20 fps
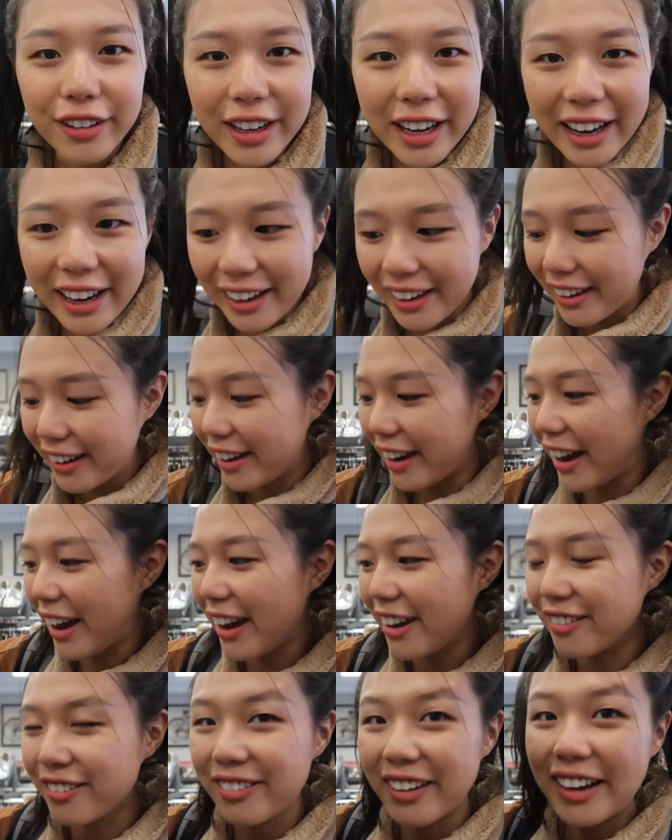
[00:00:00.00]
Okay,
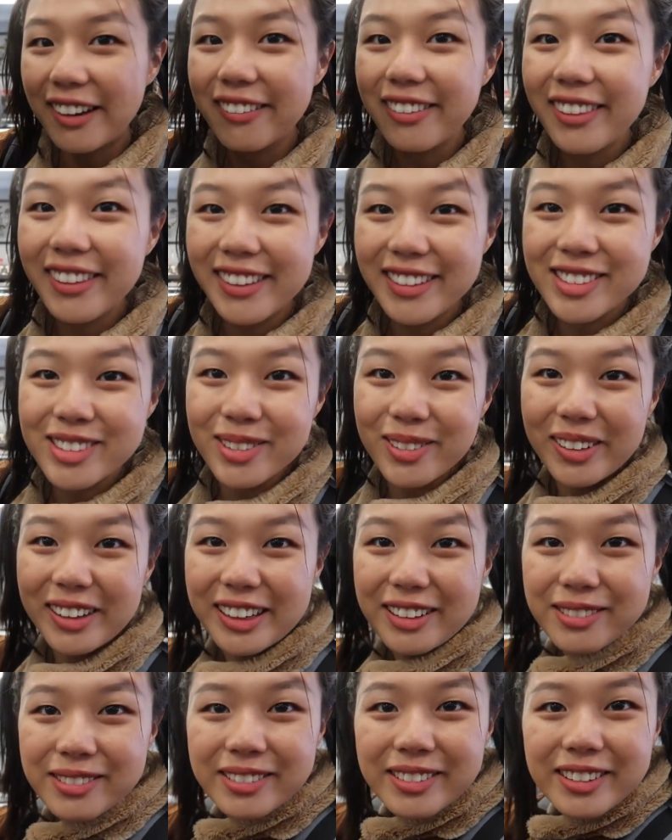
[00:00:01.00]
I found this
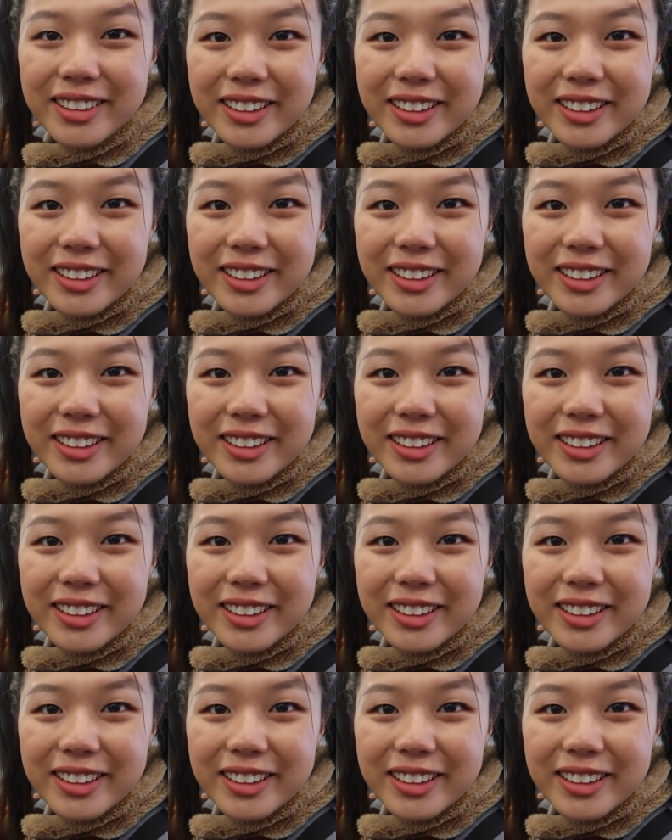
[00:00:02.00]
one.